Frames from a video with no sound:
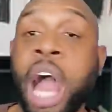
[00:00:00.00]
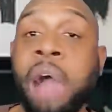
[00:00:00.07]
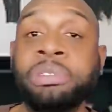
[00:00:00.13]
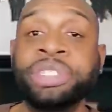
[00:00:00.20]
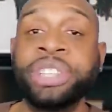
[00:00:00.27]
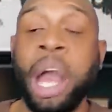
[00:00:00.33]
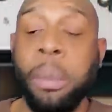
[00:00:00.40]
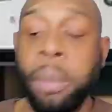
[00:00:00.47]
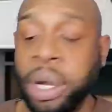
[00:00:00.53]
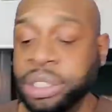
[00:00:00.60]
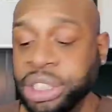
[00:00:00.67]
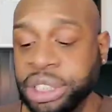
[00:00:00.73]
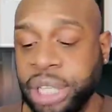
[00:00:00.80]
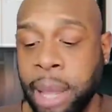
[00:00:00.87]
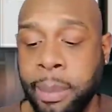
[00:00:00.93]
Y'all, for some
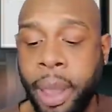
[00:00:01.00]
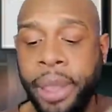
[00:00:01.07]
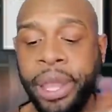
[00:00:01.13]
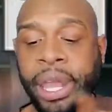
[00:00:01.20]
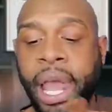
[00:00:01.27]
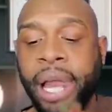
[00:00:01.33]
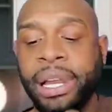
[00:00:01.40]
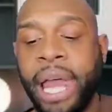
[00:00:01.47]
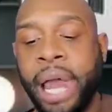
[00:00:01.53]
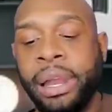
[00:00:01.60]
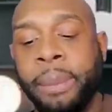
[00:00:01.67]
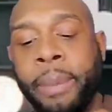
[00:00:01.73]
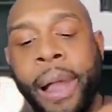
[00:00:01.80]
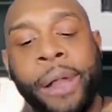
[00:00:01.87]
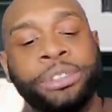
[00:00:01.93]
reason, in there about here got a
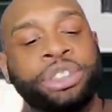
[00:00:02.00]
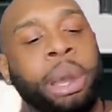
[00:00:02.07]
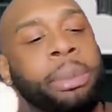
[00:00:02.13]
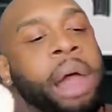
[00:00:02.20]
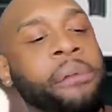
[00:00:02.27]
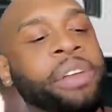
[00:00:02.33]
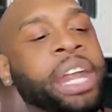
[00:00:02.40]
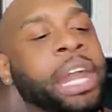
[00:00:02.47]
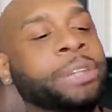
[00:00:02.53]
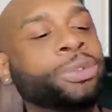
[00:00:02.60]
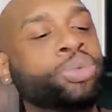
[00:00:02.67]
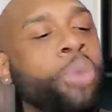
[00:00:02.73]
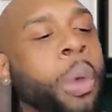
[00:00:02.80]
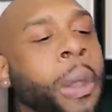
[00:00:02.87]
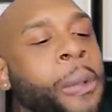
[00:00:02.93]
lot of little bones coming off of it.